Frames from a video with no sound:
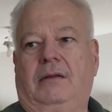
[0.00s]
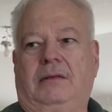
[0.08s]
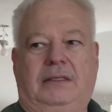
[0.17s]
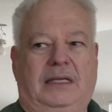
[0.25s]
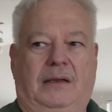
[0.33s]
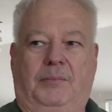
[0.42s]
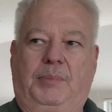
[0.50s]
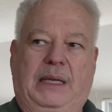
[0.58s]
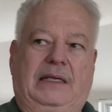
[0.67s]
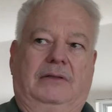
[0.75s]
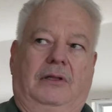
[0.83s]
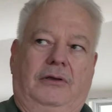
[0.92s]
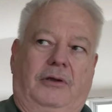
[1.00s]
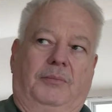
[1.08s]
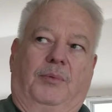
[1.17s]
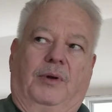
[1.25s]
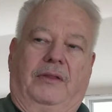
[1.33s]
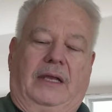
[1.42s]
did a big loop
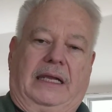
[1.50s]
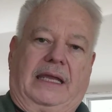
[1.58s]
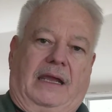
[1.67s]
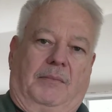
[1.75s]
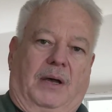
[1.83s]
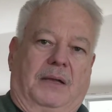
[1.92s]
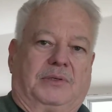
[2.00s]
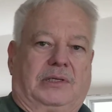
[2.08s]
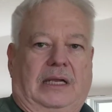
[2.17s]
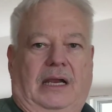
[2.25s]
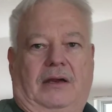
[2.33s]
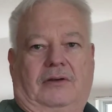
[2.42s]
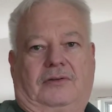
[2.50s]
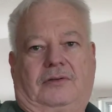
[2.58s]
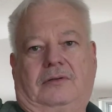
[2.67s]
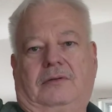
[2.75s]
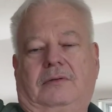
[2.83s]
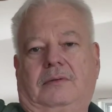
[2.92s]
where they came upstairs,
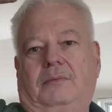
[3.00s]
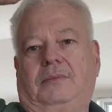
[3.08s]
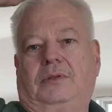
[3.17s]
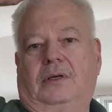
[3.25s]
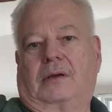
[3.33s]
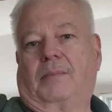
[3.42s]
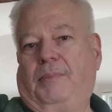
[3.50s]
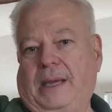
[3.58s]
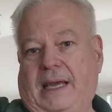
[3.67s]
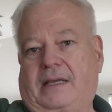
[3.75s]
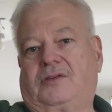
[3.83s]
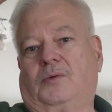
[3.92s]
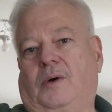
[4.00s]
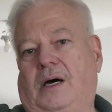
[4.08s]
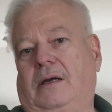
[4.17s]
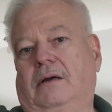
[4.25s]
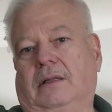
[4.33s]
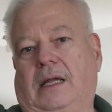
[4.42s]
took Peck's
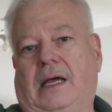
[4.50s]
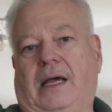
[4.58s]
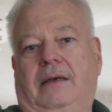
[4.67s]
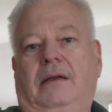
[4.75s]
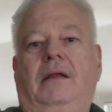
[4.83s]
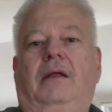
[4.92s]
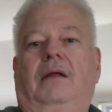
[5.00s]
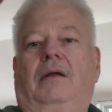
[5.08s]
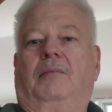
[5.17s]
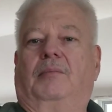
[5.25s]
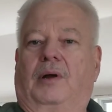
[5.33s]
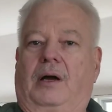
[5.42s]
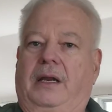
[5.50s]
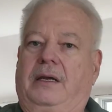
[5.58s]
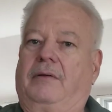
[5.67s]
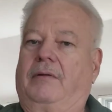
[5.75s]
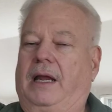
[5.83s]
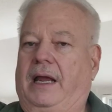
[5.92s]
water line, brought it
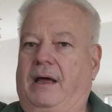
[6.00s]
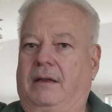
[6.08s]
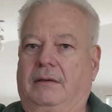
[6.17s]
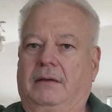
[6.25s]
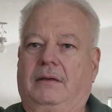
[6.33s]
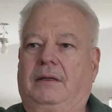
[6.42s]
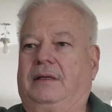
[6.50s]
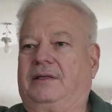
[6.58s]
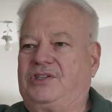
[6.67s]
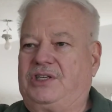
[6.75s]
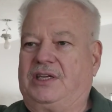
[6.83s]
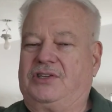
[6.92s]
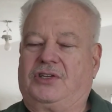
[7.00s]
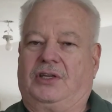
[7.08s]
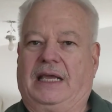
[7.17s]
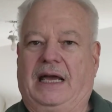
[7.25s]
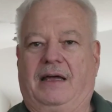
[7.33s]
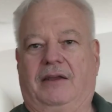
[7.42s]
around, chiseled
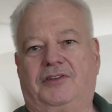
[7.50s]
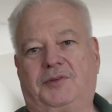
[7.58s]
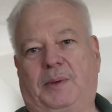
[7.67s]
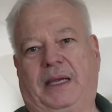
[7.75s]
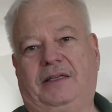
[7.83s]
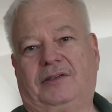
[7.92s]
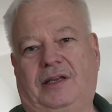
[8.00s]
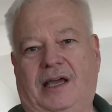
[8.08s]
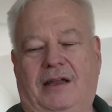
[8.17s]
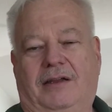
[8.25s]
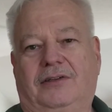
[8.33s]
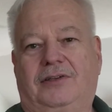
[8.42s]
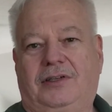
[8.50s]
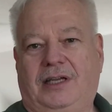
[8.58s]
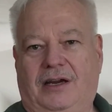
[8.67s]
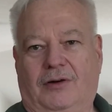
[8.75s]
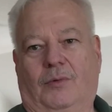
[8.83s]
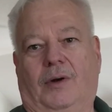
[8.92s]
out a space down a
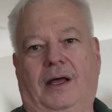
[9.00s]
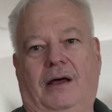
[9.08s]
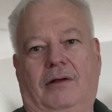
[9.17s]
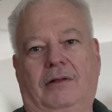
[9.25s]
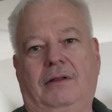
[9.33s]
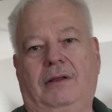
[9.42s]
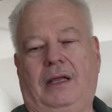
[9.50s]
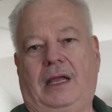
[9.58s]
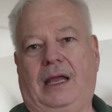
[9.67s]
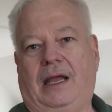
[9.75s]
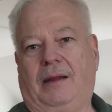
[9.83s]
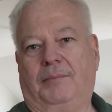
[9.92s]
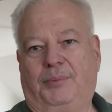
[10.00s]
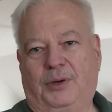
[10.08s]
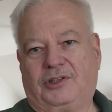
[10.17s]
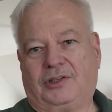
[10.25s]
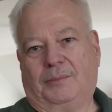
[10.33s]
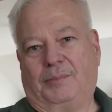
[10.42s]
stairwell, and
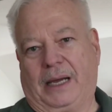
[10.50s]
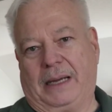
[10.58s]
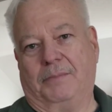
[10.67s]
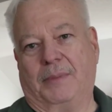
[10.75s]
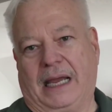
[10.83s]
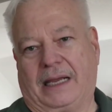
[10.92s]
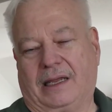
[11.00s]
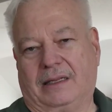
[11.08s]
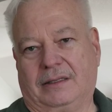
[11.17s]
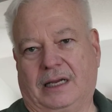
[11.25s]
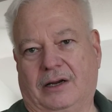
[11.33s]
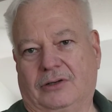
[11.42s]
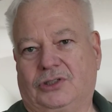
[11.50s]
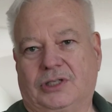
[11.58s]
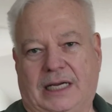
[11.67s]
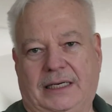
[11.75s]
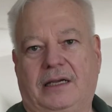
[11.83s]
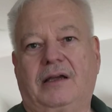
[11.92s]
pushed the pipe back in there and
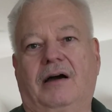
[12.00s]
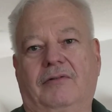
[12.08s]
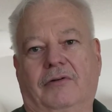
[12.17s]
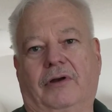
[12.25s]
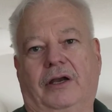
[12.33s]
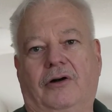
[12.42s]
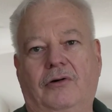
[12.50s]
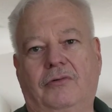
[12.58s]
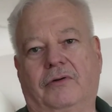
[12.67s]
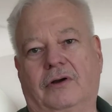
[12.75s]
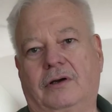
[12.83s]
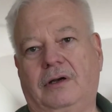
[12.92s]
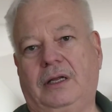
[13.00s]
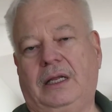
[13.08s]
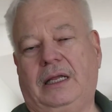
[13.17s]
tried to cover it over.